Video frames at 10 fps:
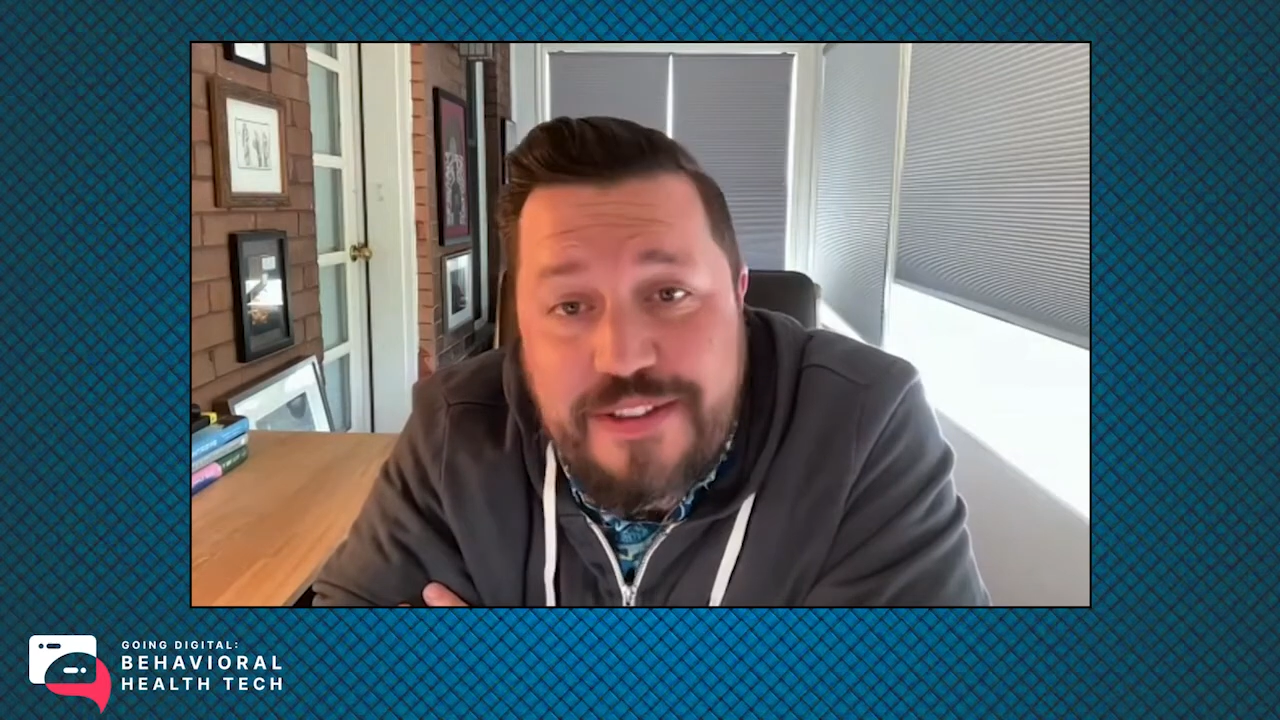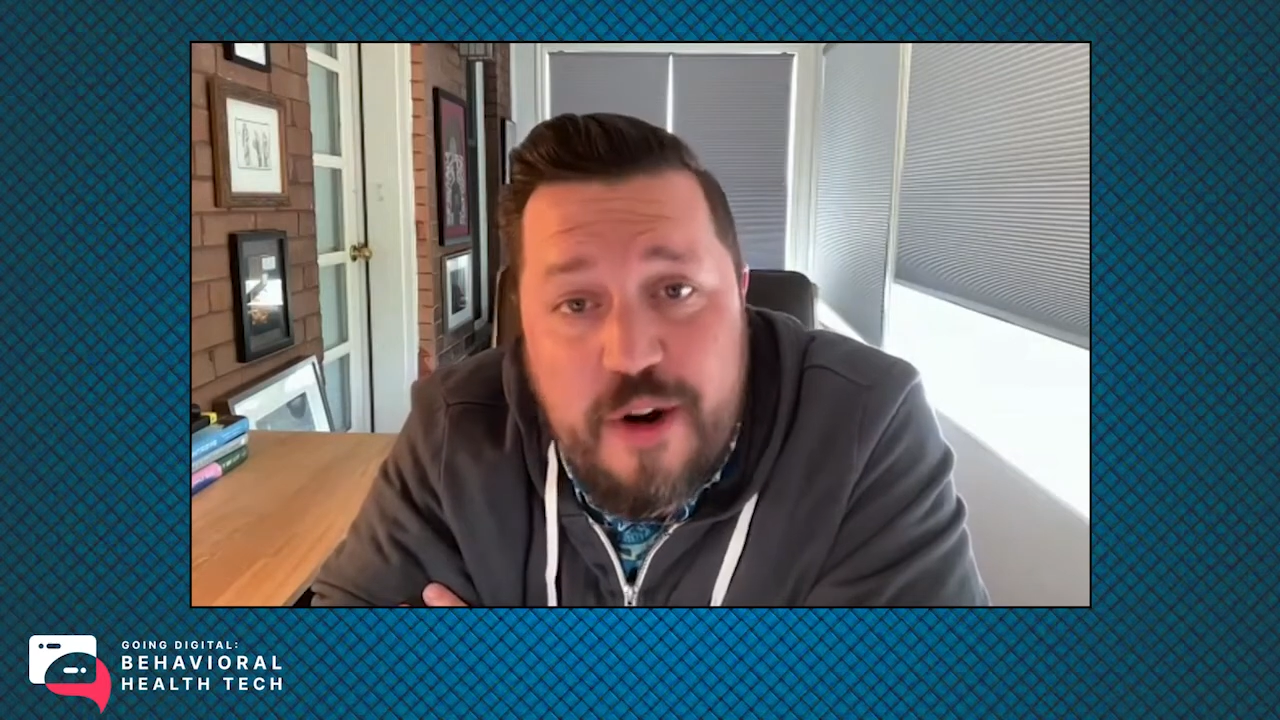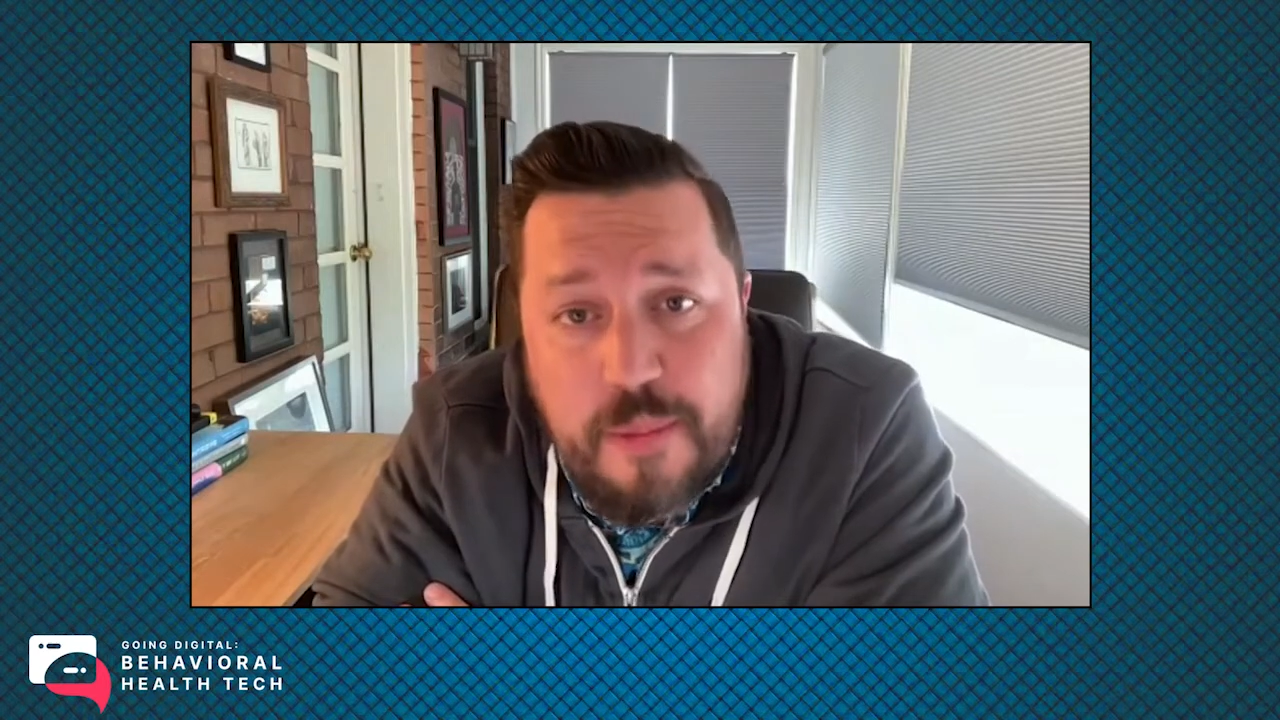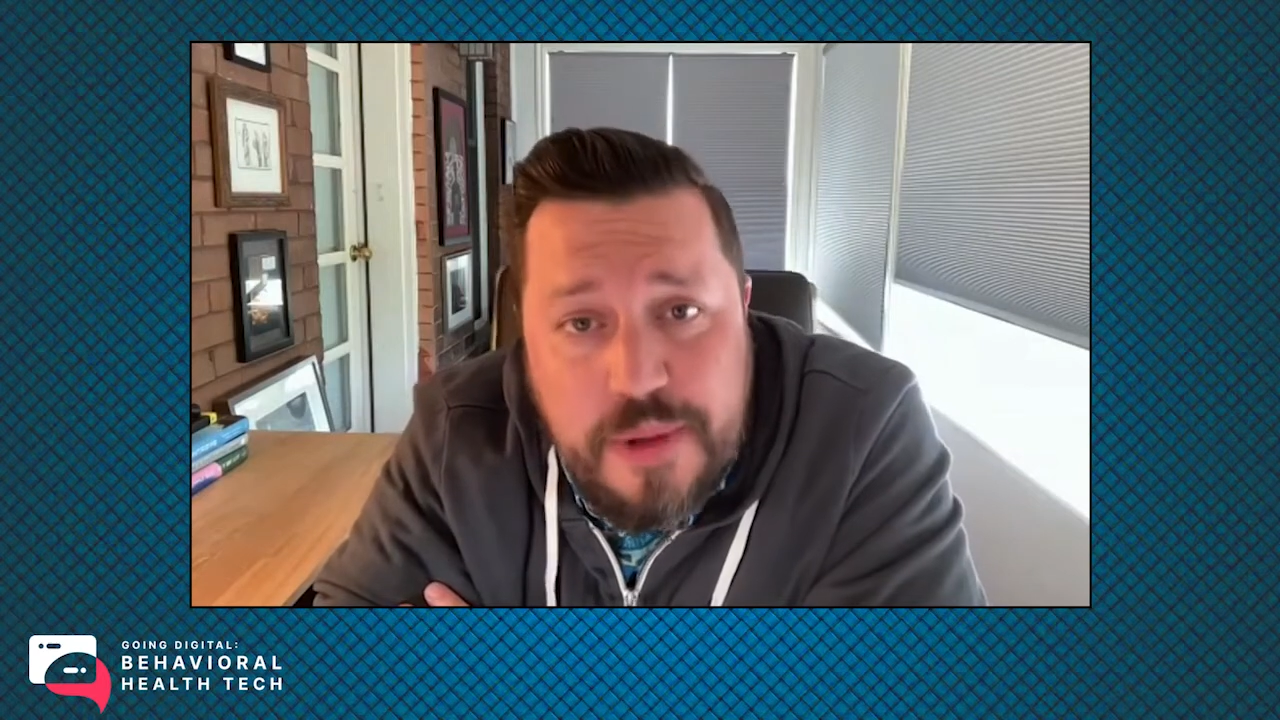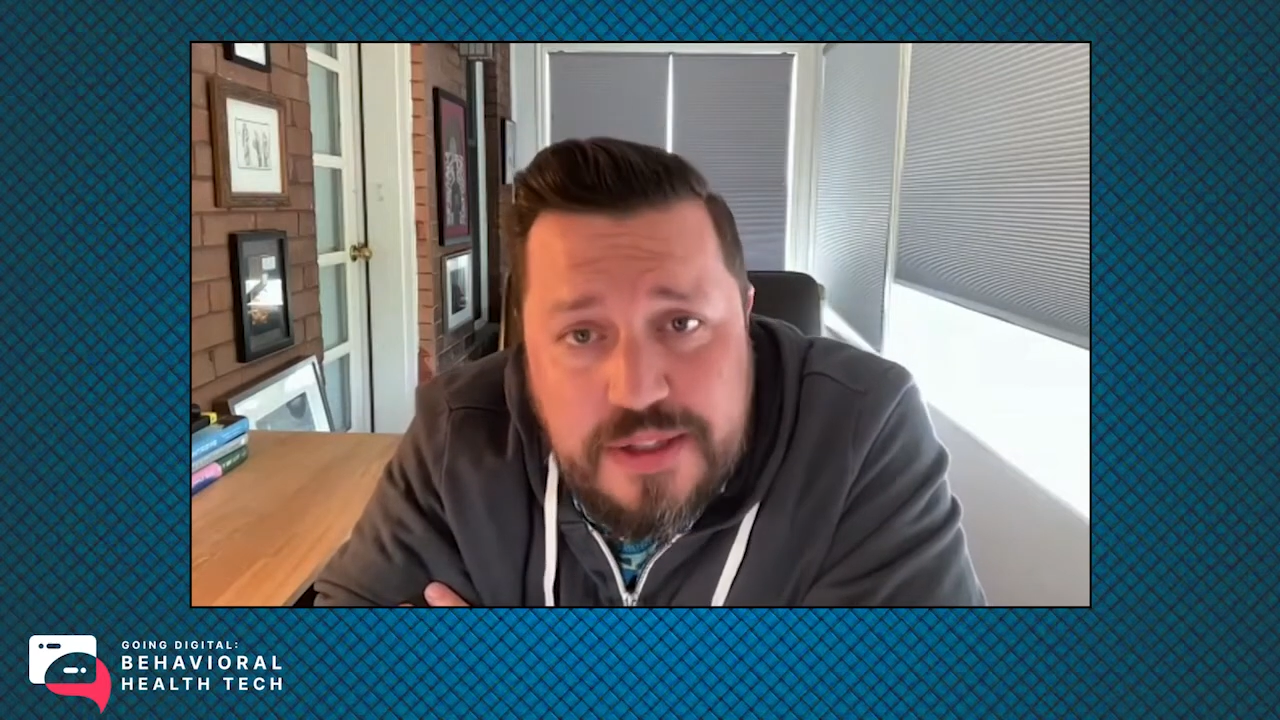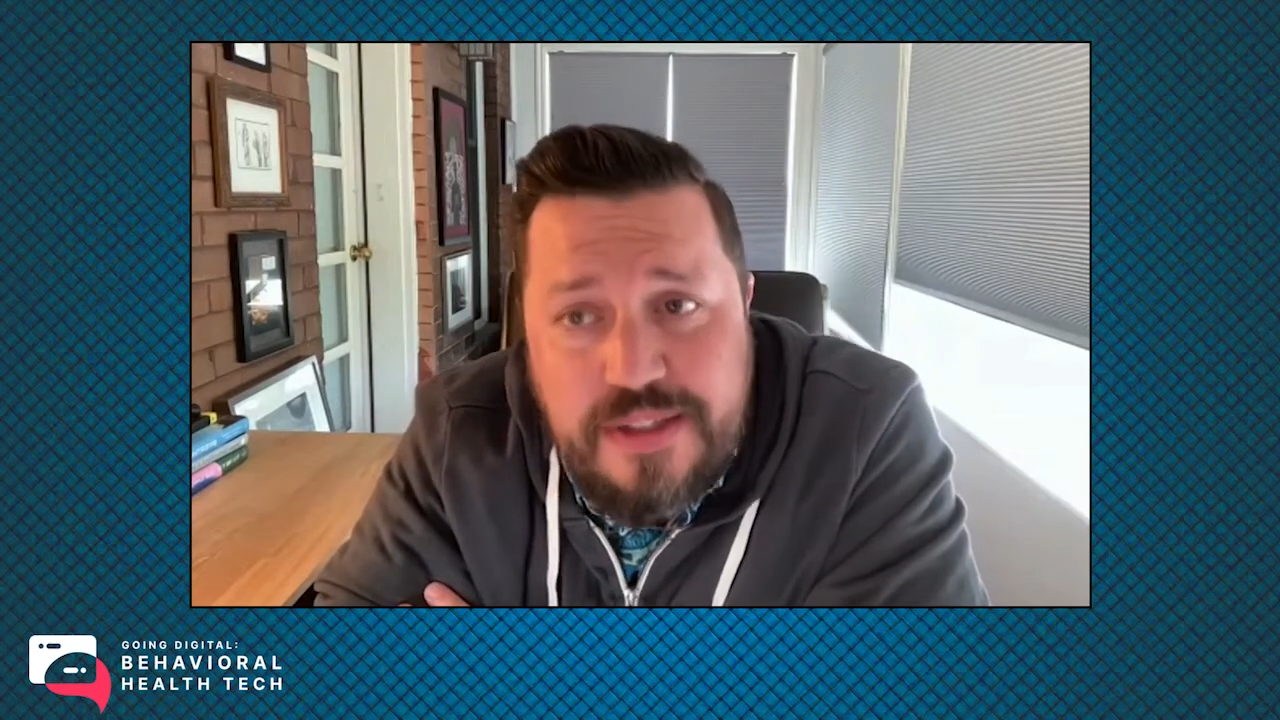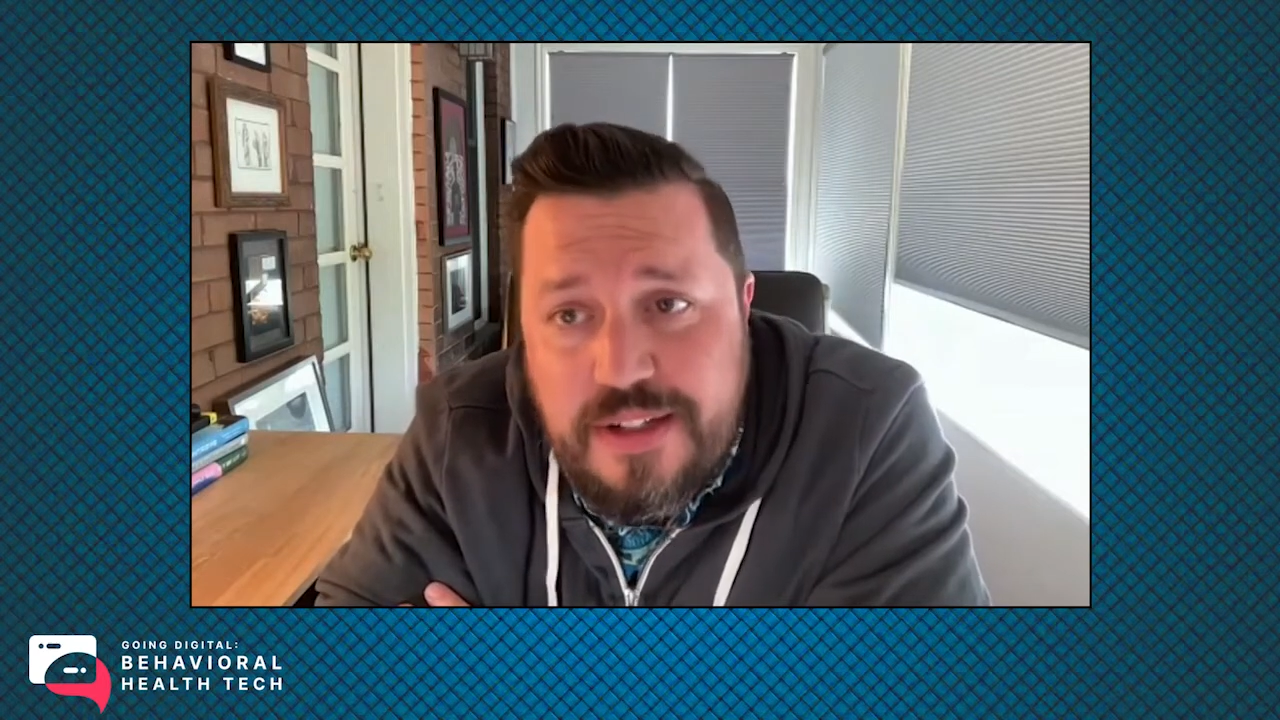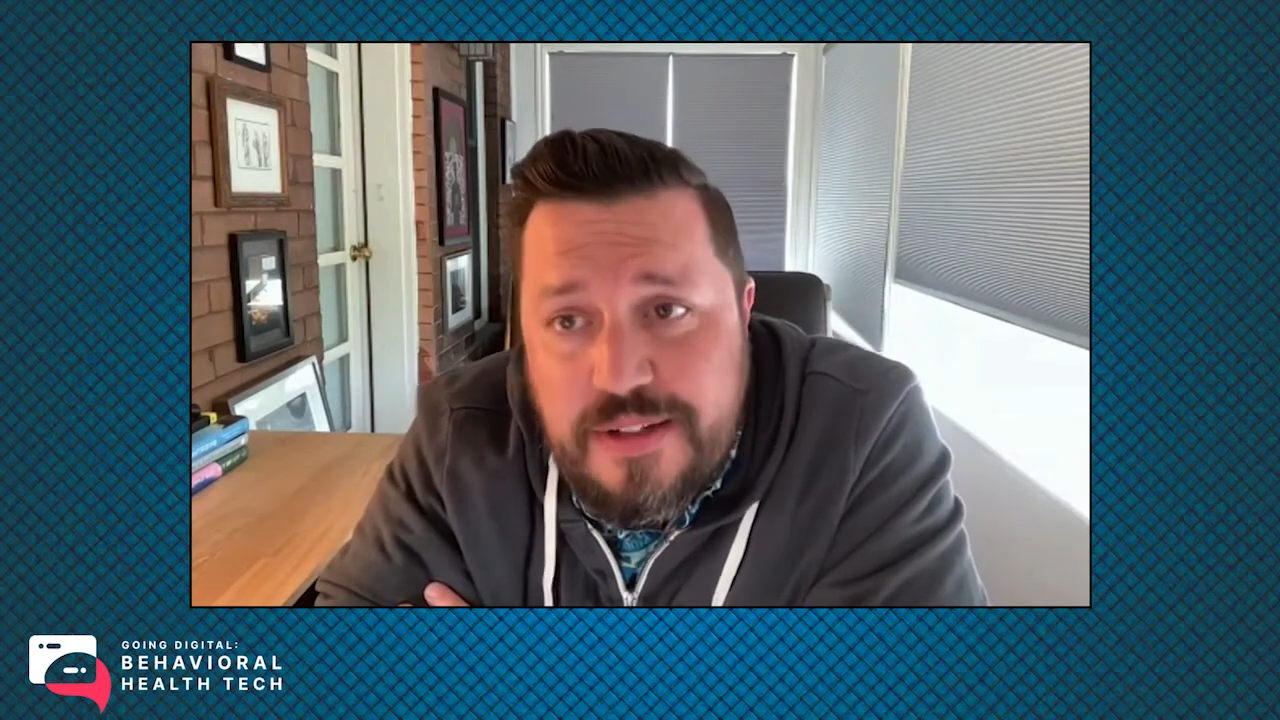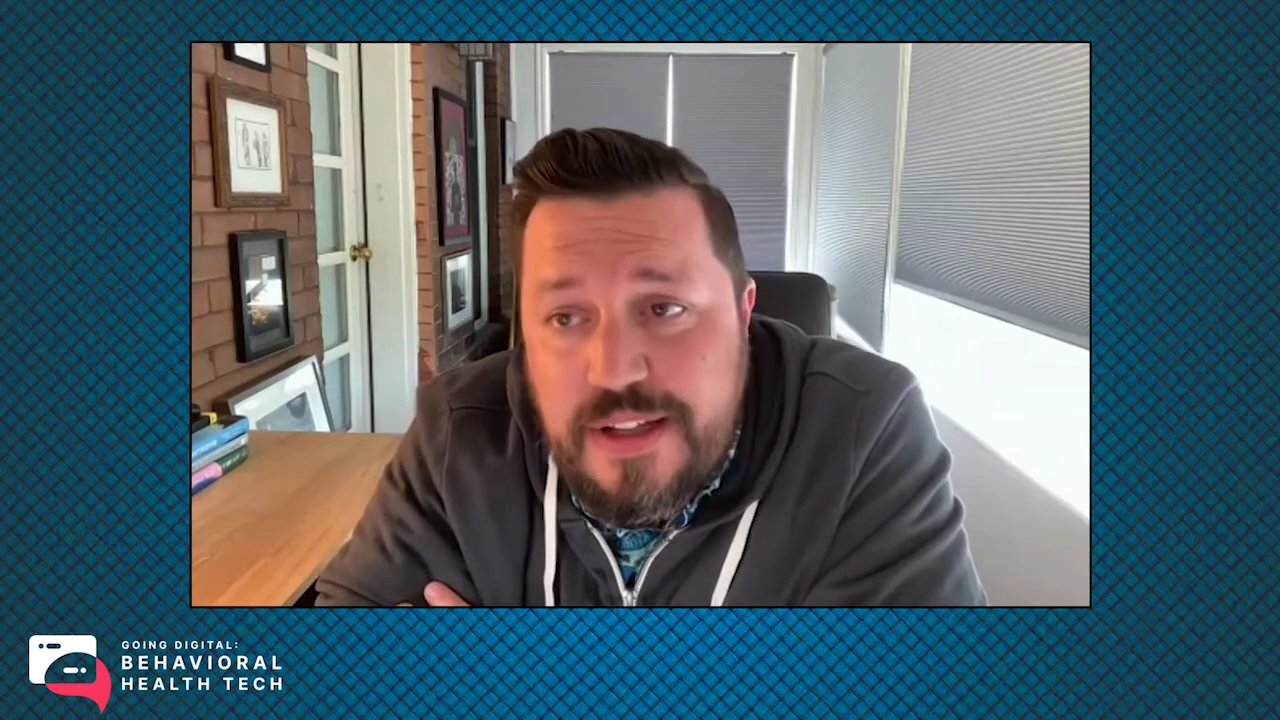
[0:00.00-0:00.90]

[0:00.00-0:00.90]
therapist in,